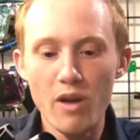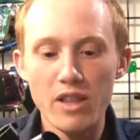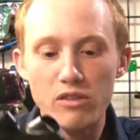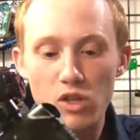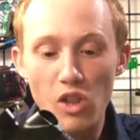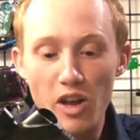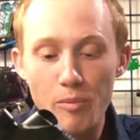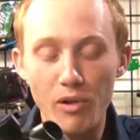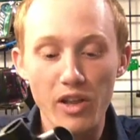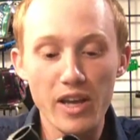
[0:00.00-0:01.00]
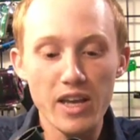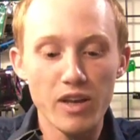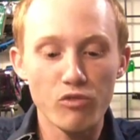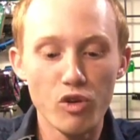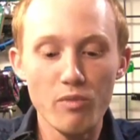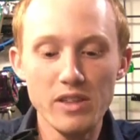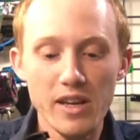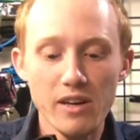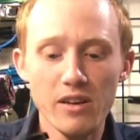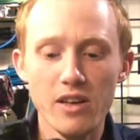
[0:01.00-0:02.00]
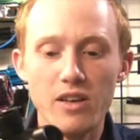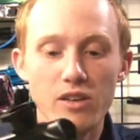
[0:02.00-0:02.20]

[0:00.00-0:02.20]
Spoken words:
and there's a lot of play and room in there.